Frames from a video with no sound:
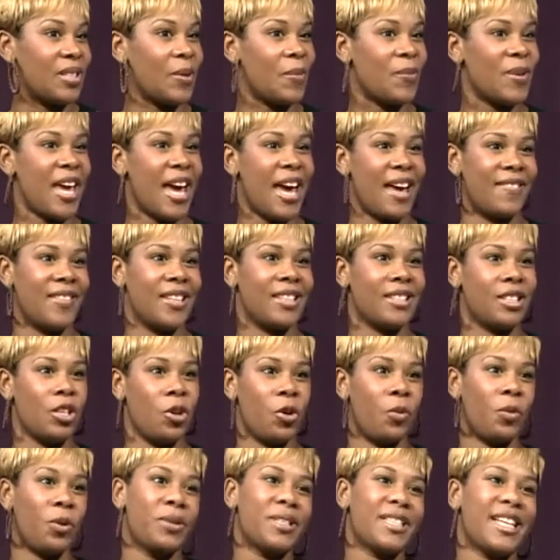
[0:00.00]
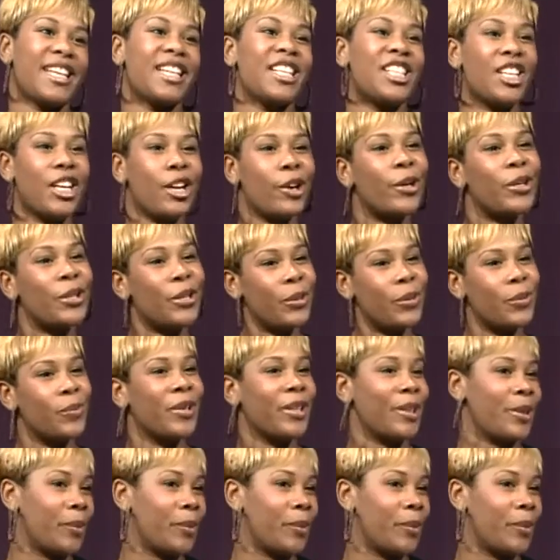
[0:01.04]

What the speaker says: So we have this slogan where we say, share you with